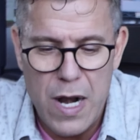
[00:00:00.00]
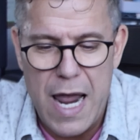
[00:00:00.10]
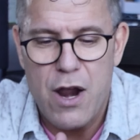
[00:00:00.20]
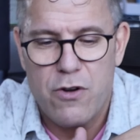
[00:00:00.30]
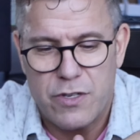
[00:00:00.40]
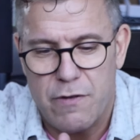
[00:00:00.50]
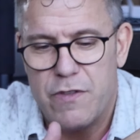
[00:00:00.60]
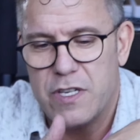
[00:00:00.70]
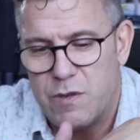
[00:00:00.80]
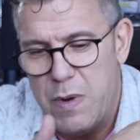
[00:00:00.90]
layers of
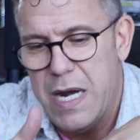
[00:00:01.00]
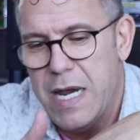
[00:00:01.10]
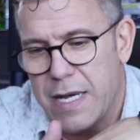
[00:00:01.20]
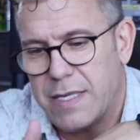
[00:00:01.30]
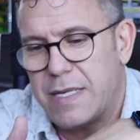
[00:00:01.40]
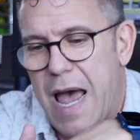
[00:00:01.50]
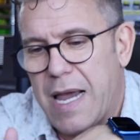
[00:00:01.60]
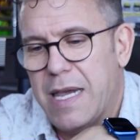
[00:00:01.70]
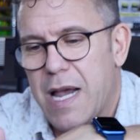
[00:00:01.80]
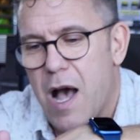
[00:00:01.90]
this media
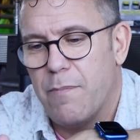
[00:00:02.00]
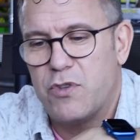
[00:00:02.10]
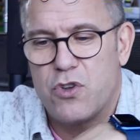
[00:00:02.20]
stacking up.